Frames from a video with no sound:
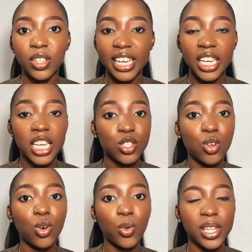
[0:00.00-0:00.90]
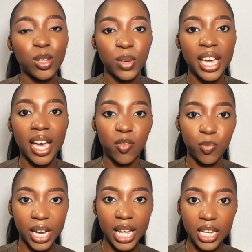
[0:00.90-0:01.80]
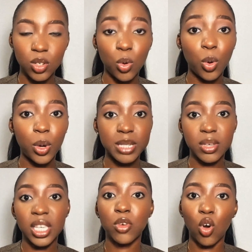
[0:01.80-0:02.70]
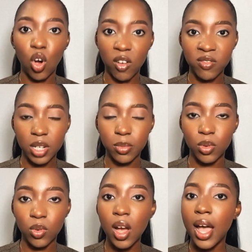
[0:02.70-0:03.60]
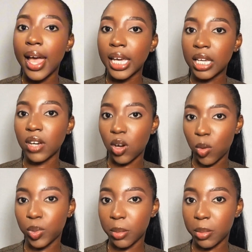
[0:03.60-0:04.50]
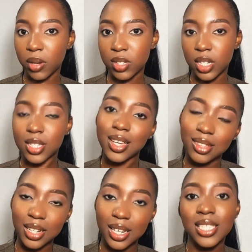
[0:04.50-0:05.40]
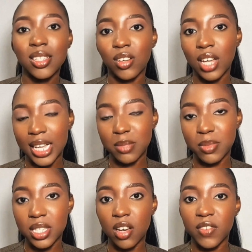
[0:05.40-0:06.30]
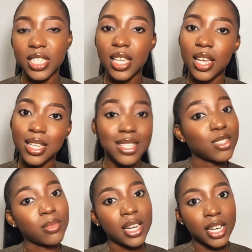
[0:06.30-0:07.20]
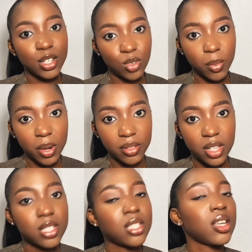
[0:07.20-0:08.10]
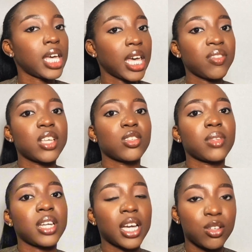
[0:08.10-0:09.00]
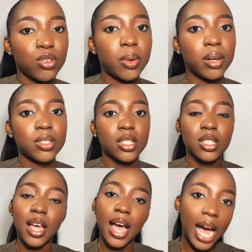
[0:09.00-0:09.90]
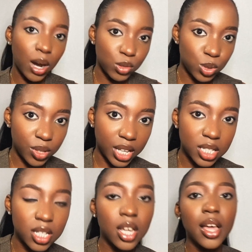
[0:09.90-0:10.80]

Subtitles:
like is not going the way I have planned or is making me uncomfortable, if I complain about it, the next thing I'll not ask myself is there something I can do about this? If there's something I can do about it, I'll do that.